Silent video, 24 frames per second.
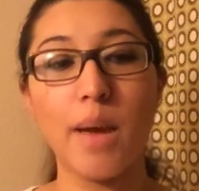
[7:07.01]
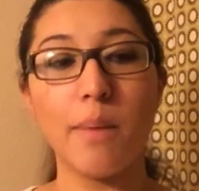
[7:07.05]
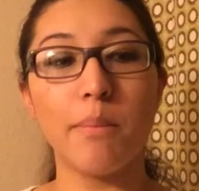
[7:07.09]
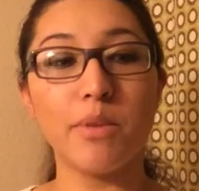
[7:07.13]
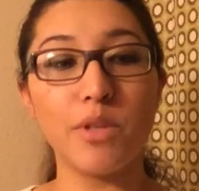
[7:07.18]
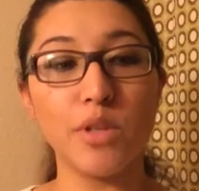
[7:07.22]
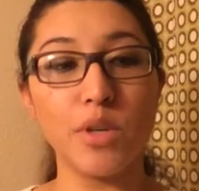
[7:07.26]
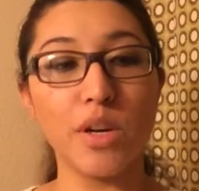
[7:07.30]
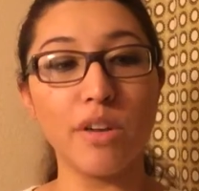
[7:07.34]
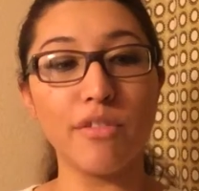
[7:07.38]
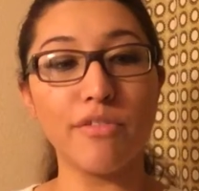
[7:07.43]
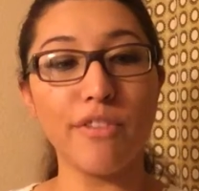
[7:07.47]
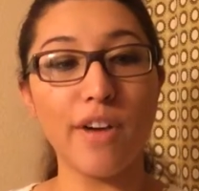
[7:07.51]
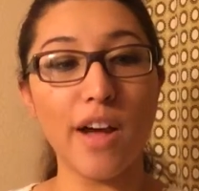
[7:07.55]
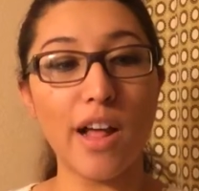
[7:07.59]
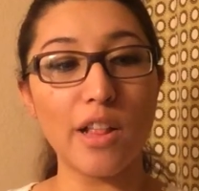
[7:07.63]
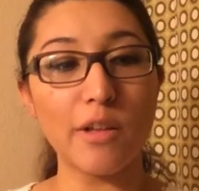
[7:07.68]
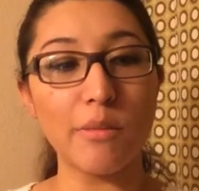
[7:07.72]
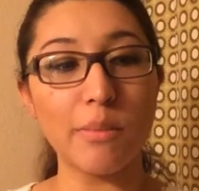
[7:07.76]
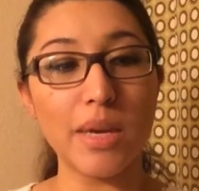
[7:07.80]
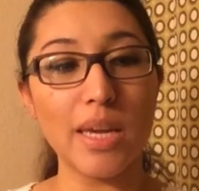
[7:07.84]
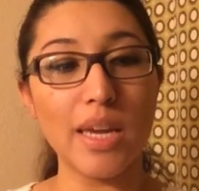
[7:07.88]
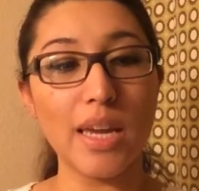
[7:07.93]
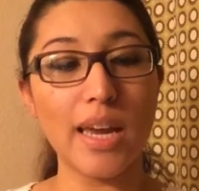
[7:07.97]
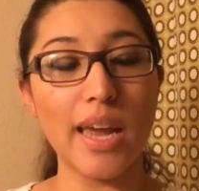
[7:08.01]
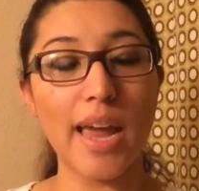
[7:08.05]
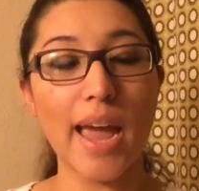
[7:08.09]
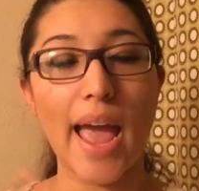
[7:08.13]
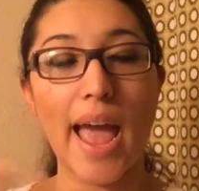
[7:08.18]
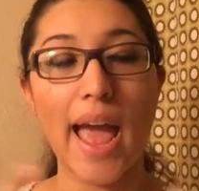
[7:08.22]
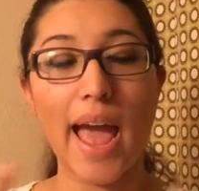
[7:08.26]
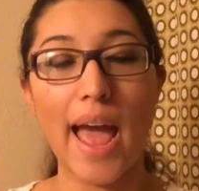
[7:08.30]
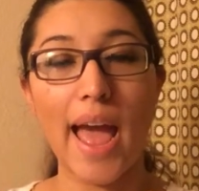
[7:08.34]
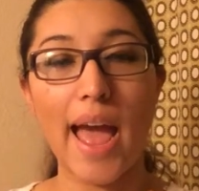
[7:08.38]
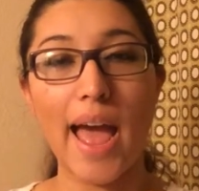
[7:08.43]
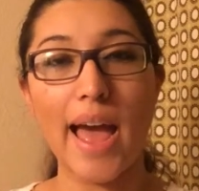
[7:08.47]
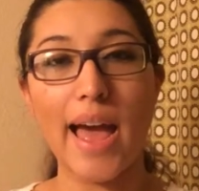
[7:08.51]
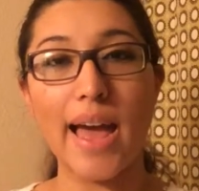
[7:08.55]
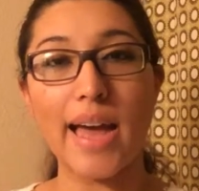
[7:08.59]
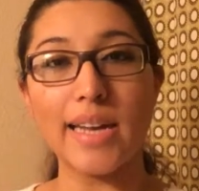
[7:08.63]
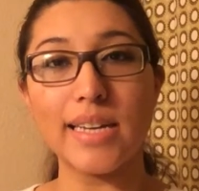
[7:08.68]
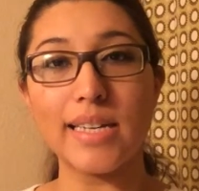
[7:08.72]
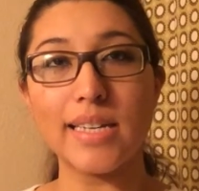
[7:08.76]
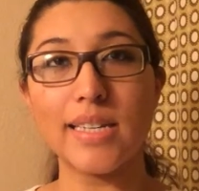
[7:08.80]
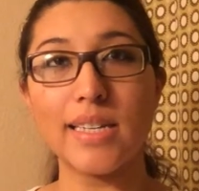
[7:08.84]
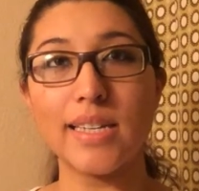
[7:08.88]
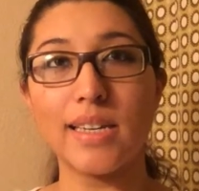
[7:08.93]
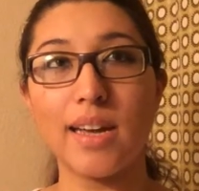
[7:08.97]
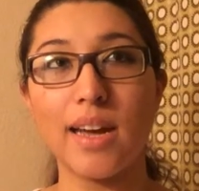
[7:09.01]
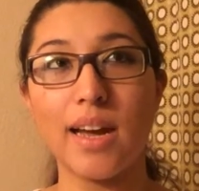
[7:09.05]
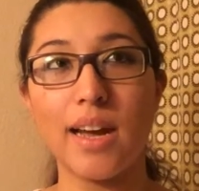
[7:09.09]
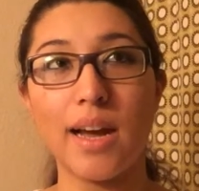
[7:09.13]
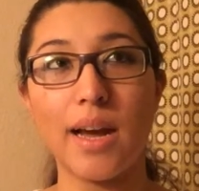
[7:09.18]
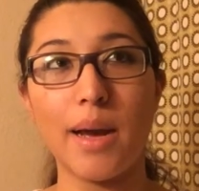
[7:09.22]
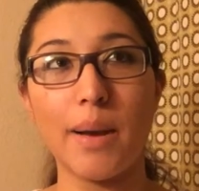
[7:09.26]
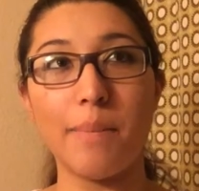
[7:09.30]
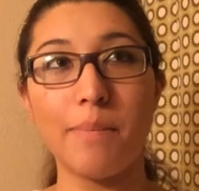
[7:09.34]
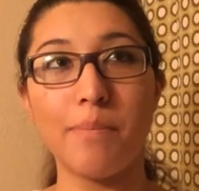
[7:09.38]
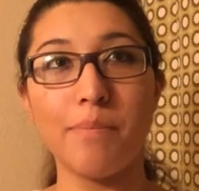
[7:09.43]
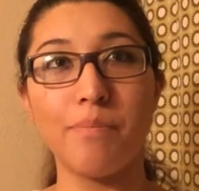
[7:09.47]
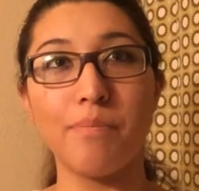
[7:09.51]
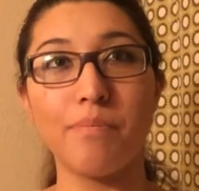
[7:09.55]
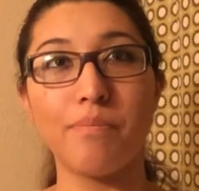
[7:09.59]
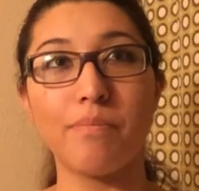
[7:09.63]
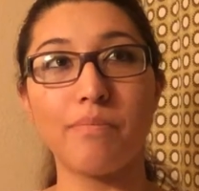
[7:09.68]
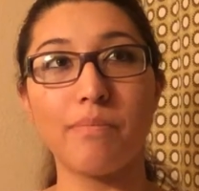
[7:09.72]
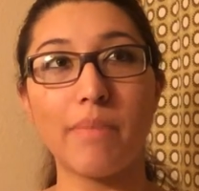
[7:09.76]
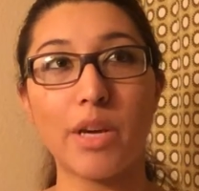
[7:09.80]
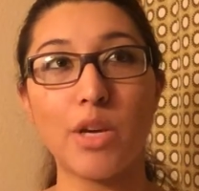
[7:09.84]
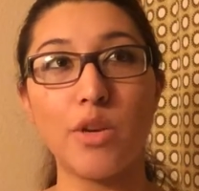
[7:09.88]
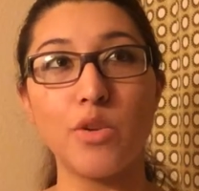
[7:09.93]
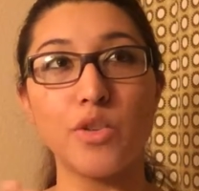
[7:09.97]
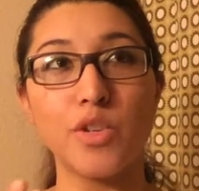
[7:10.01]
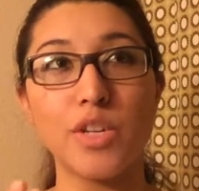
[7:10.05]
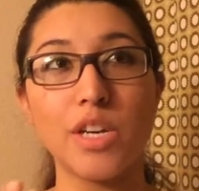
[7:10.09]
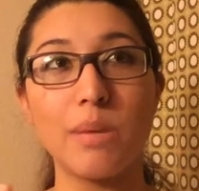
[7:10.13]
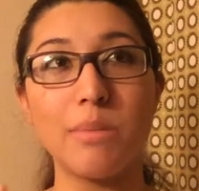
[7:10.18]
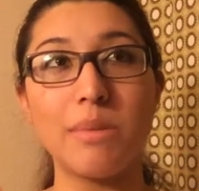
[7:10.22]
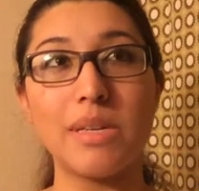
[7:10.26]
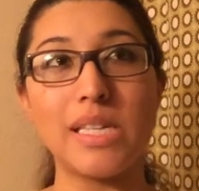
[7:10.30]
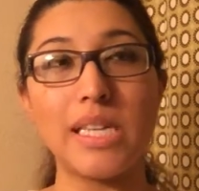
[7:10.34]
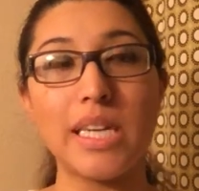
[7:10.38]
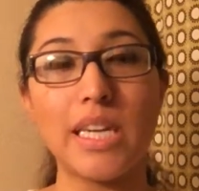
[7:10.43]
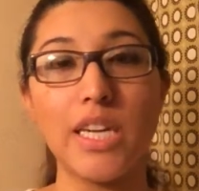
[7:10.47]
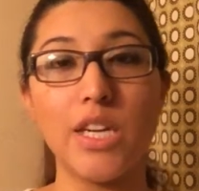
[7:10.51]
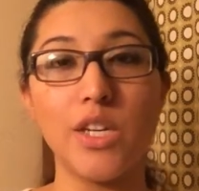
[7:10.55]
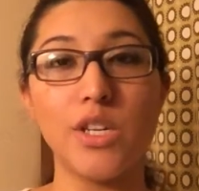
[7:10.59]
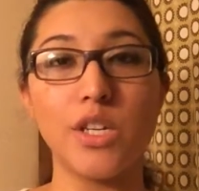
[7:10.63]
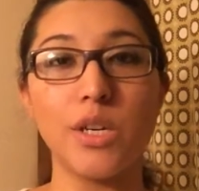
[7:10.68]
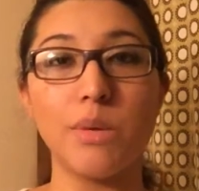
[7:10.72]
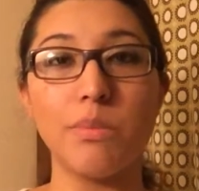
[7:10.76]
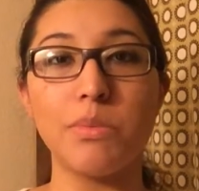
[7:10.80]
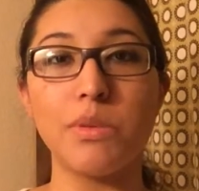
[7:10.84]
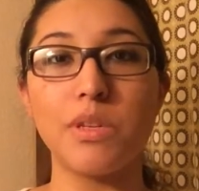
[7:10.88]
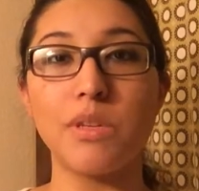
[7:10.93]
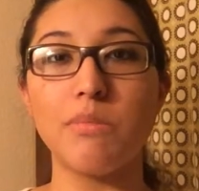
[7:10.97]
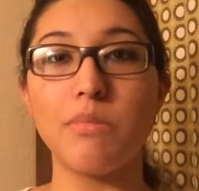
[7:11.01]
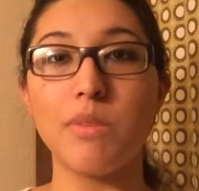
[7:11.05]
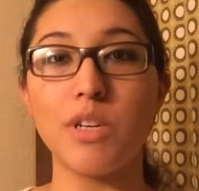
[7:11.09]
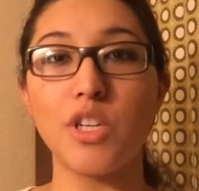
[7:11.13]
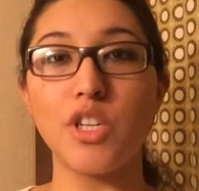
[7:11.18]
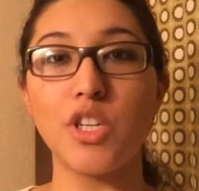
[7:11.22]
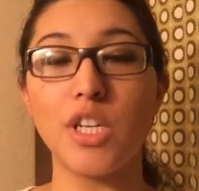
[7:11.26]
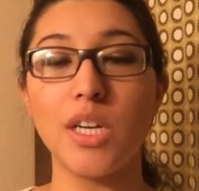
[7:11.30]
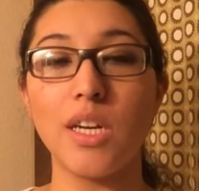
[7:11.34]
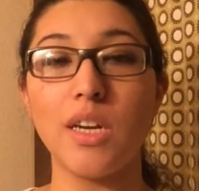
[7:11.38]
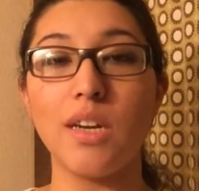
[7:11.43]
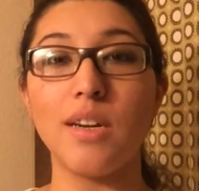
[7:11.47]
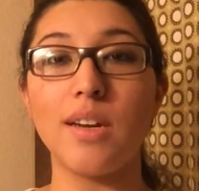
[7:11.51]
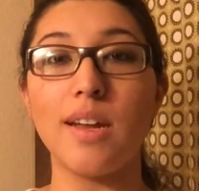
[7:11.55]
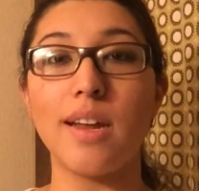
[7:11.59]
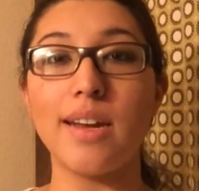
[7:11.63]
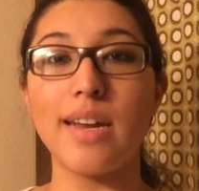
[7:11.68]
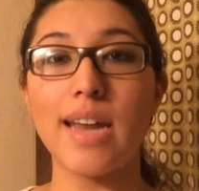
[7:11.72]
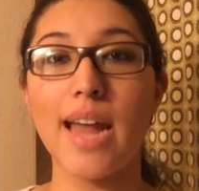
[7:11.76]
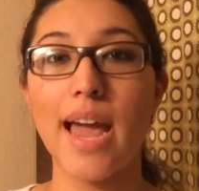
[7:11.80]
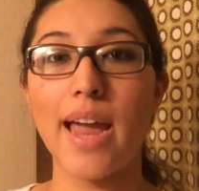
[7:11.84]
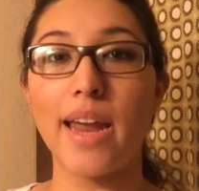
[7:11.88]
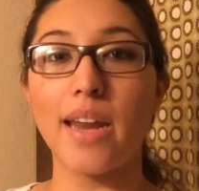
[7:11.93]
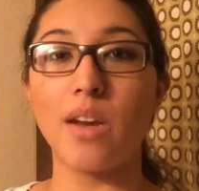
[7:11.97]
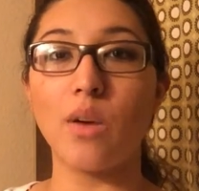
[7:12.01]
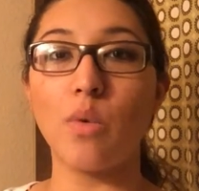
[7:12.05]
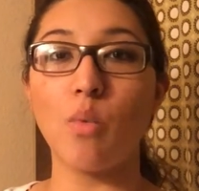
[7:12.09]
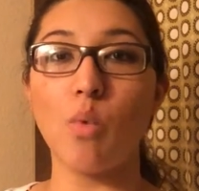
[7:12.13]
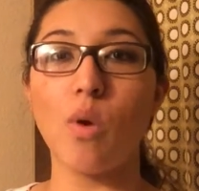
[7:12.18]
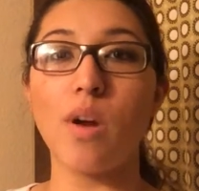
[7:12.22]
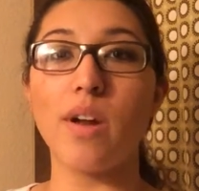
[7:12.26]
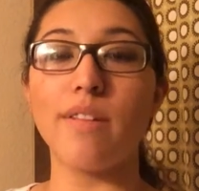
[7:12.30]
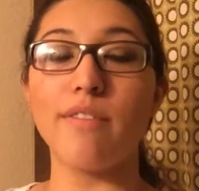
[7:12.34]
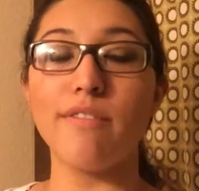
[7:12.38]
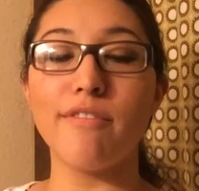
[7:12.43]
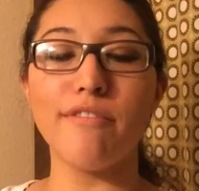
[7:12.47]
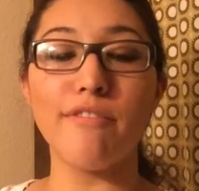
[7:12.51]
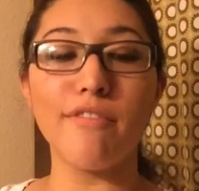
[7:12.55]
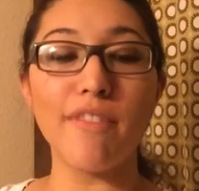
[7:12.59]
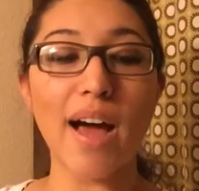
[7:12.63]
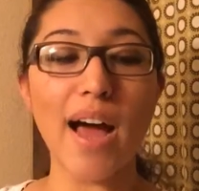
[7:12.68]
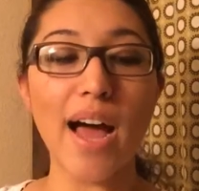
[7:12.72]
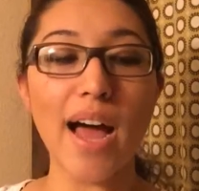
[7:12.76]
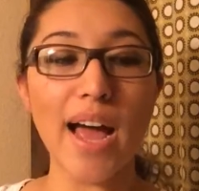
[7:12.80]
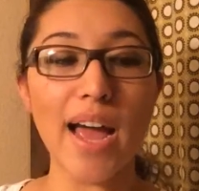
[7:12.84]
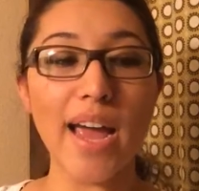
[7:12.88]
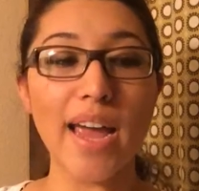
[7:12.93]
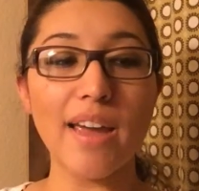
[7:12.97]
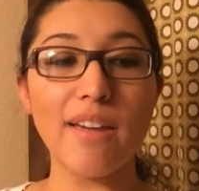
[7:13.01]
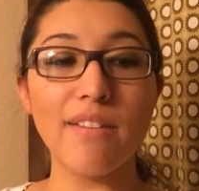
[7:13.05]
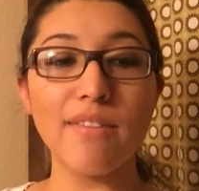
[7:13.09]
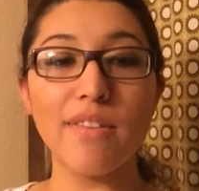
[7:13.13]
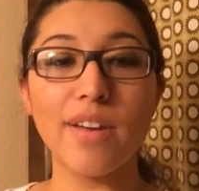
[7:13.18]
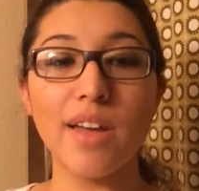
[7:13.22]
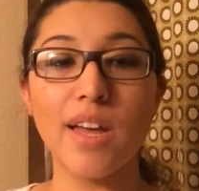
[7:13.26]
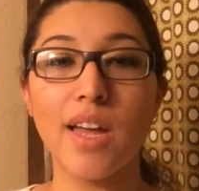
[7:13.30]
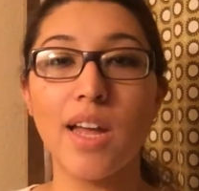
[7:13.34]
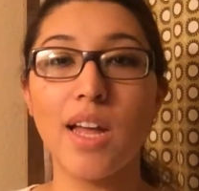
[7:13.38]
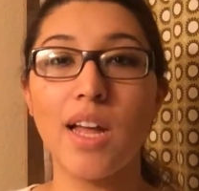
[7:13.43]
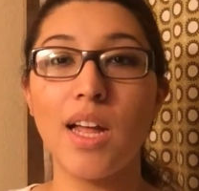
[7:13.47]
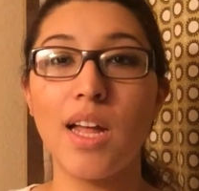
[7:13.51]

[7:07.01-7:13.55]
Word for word: But you can follow me at um, my username is Egypt Machine 915.